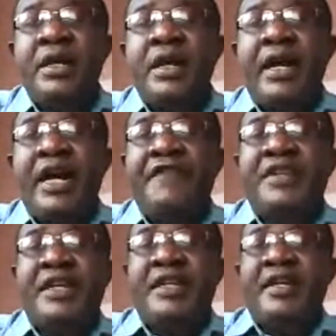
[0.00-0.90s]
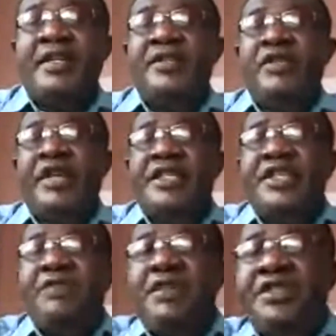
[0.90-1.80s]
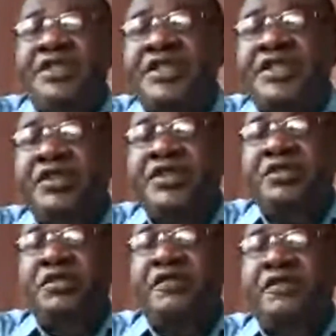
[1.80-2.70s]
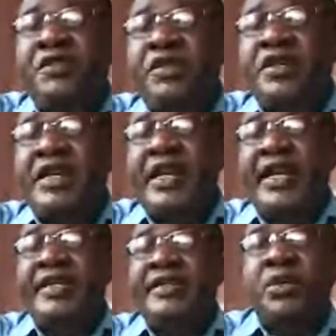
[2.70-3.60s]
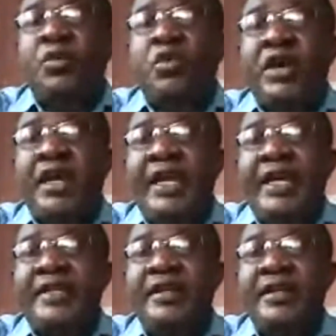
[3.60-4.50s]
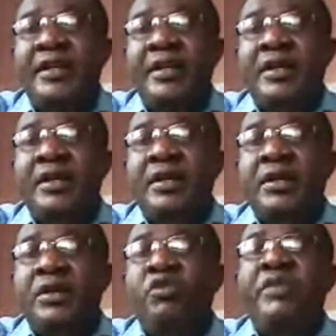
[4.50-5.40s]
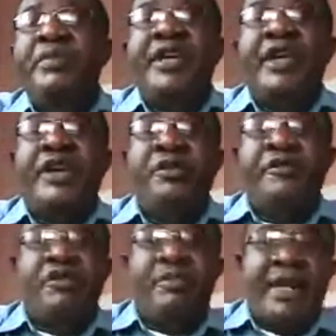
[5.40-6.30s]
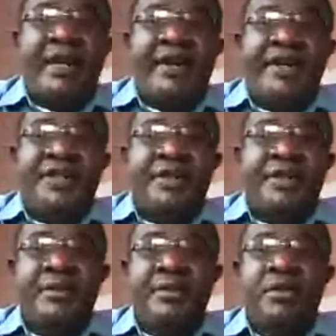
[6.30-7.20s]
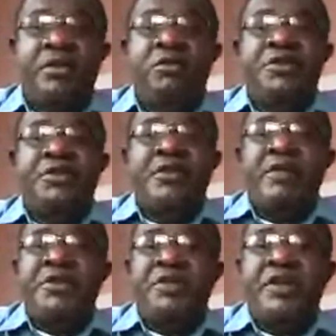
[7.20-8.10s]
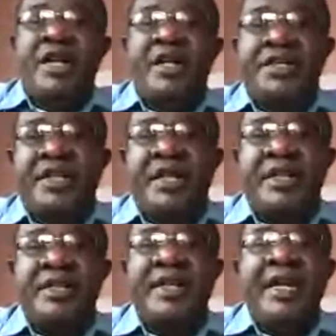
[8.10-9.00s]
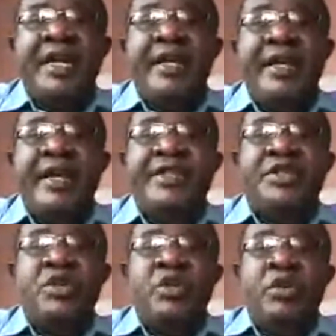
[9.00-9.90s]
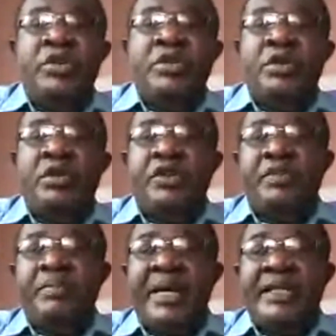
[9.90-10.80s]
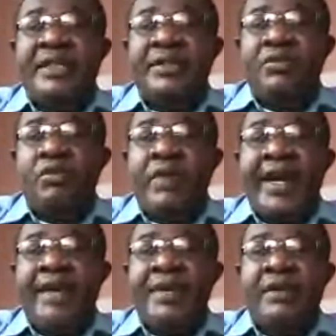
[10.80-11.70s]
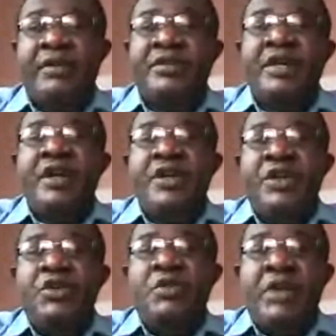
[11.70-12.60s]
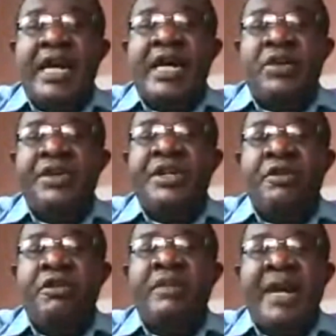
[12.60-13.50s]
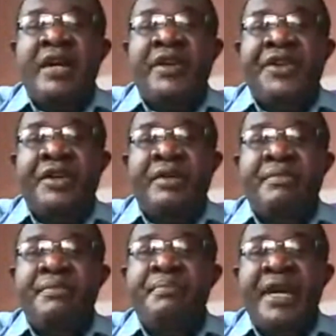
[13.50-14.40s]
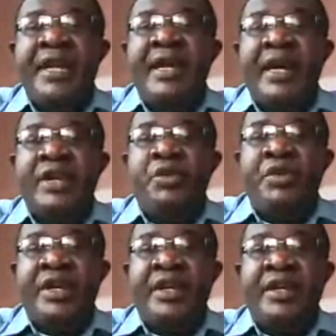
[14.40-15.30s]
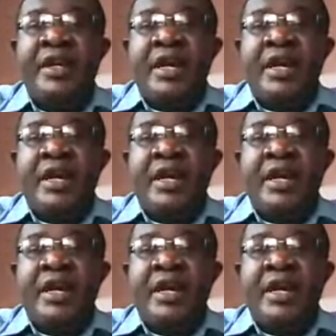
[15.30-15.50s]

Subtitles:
After that, your TBC004.net wallet will be queued for migration. Also, I want you to understand this. It's not automatic. Why? Because you are not the only migrating. Many are doing it.